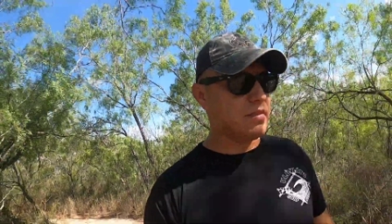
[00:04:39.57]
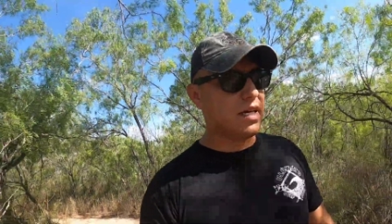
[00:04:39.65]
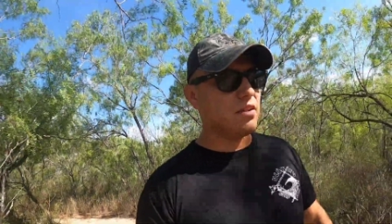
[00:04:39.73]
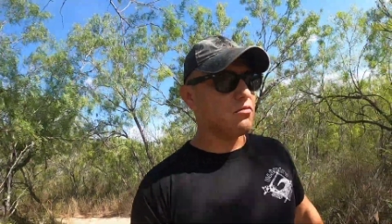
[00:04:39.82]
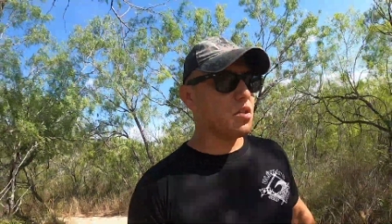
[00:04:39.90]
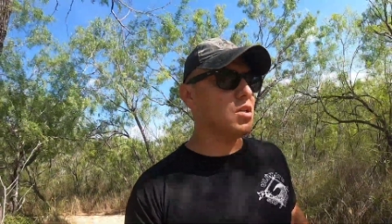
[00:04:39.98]

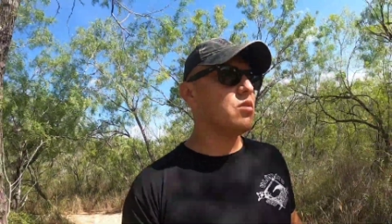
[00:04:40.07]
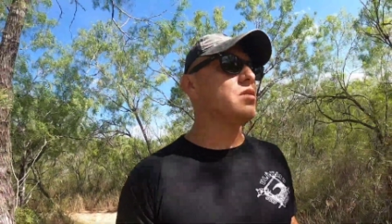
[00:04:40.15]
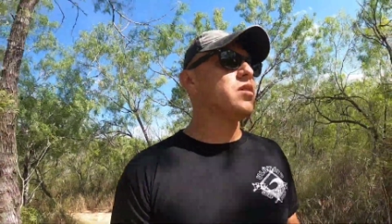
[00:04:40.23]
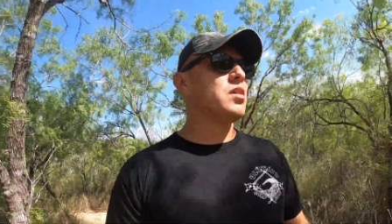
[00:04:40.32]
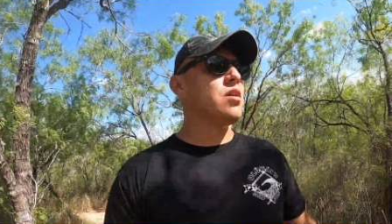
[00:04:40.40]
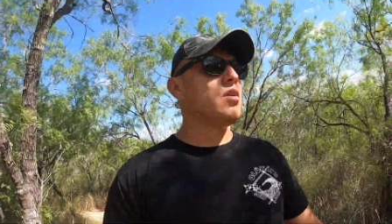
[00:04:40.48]
down the
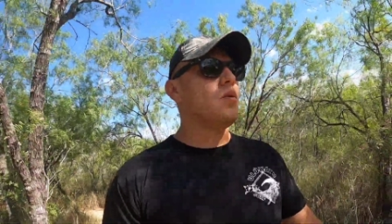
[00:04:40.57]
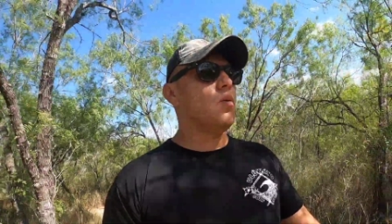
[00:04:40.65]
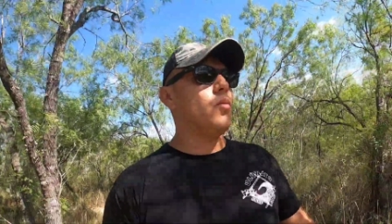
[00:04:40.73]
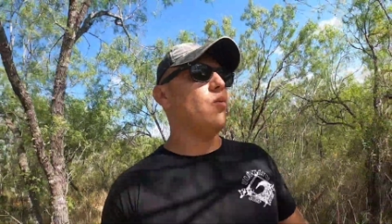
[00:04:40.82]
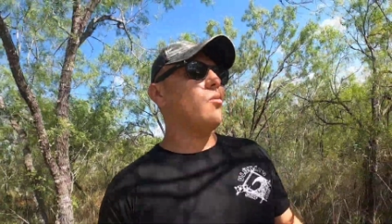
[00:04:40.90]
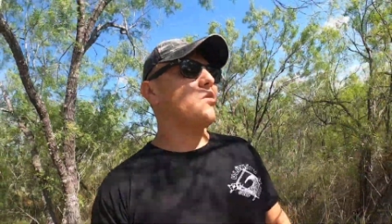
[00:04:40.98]
road
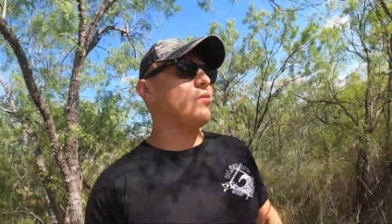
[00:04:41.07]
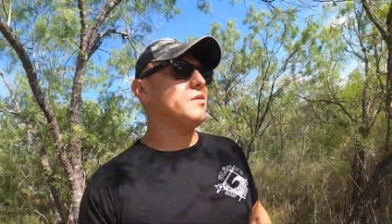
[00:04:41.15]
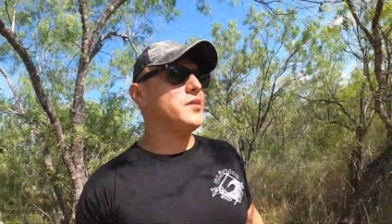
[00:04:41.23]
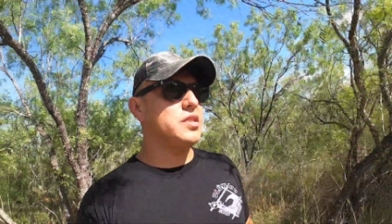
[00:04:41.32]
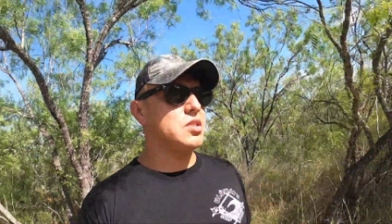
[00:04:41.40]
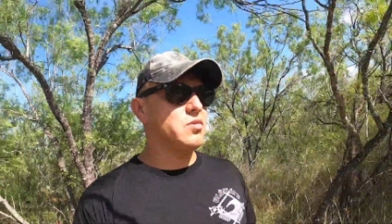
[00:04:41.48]
or
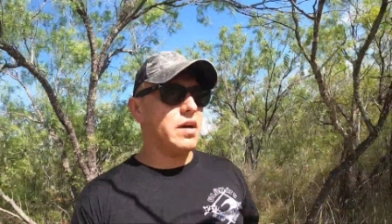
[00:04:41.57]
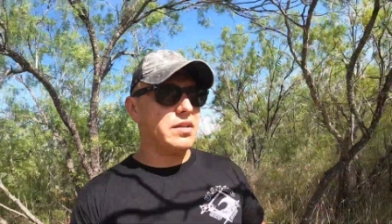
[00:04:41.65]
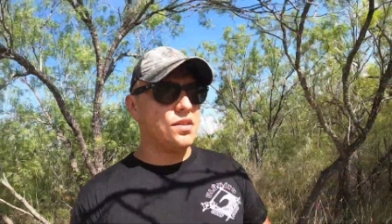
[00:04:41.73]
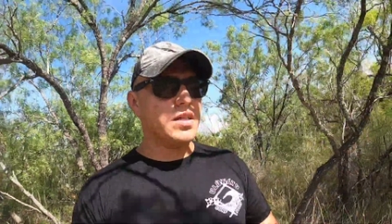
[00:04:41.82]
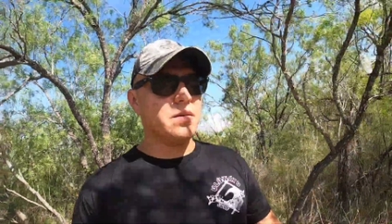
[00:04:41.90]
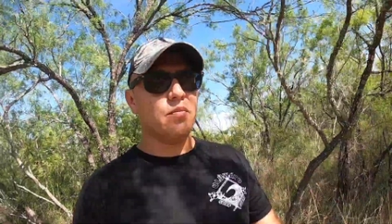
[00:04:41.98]
you just go
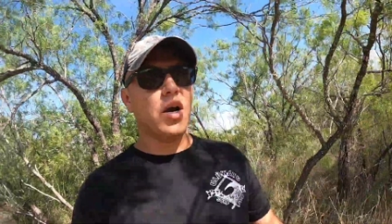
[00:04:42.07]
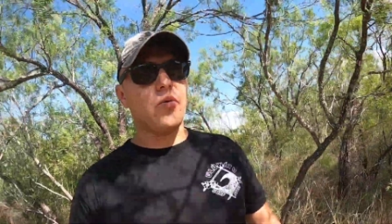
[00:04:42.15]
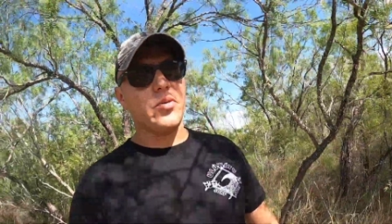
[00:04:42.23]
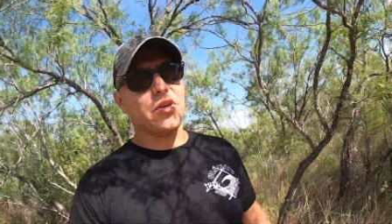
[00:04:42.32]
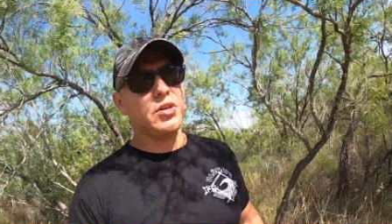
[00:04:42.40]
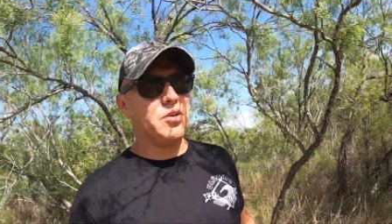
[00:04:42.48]
out there and
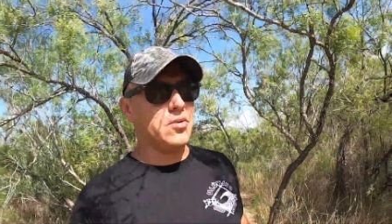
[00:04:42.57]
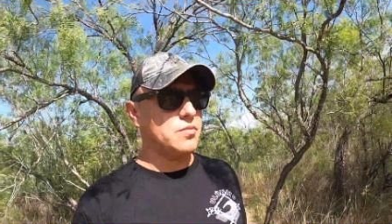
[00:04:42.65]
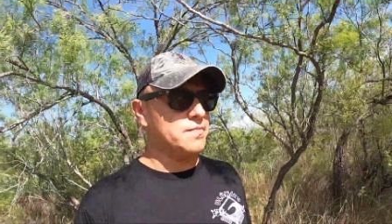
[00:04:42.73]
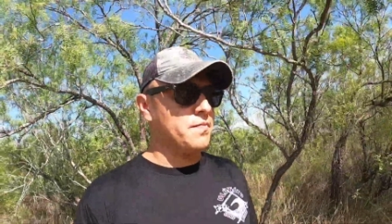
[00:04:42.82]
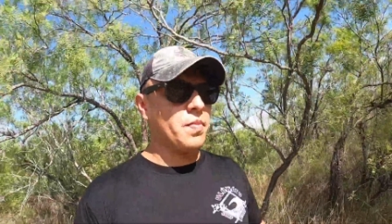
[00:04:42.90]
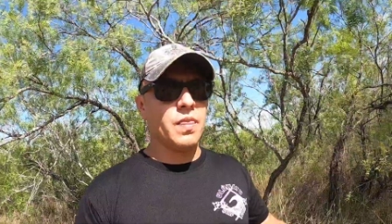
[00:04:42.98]

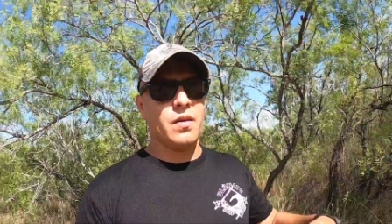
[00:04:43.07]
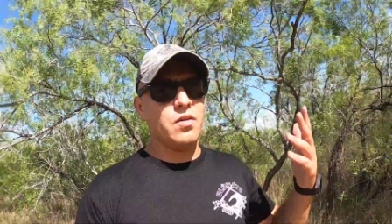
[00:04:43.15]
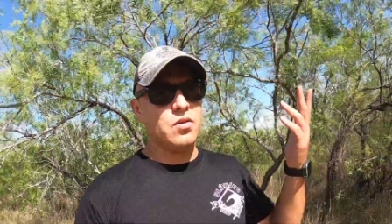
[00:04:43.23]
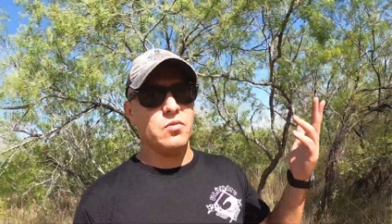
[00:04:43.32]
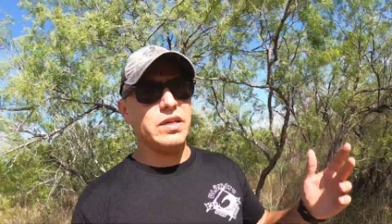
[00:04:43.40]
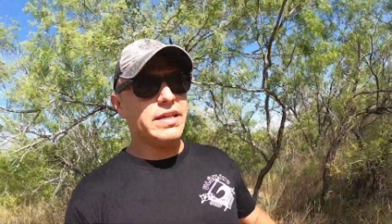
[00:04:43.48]
barbecue
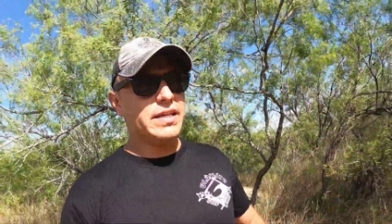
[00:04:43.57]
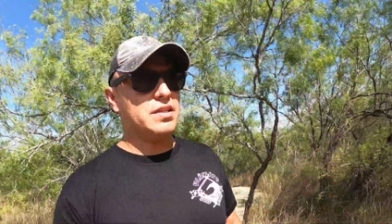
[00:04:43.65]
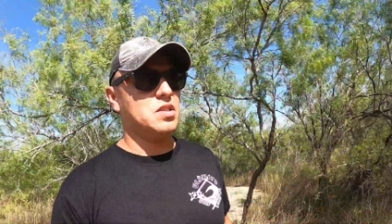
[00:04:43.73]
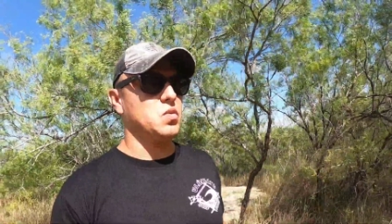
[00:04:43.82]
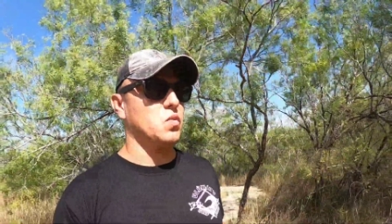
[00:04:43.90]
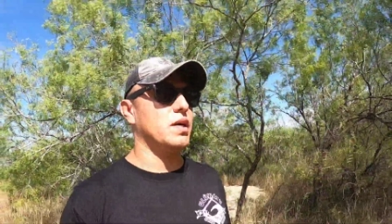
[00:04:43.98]
on the
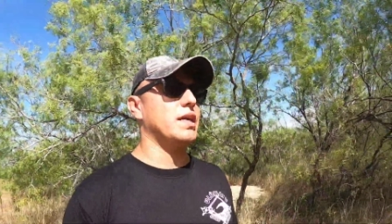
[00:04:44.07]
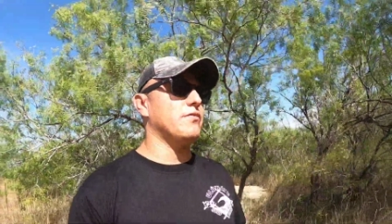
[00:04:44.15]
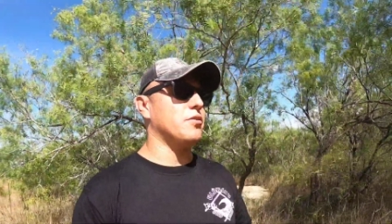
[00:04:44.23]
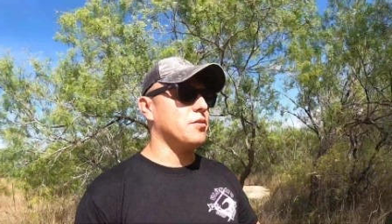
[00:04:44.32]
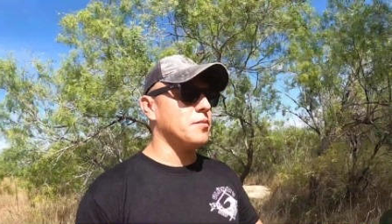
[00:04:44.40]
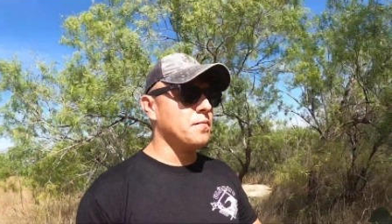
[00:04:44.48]
weekends,
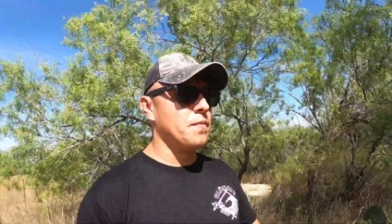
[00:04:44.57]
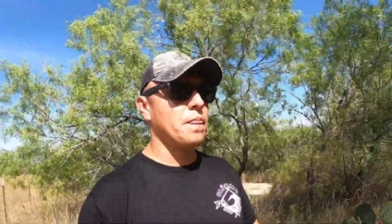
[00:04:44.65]
whatever,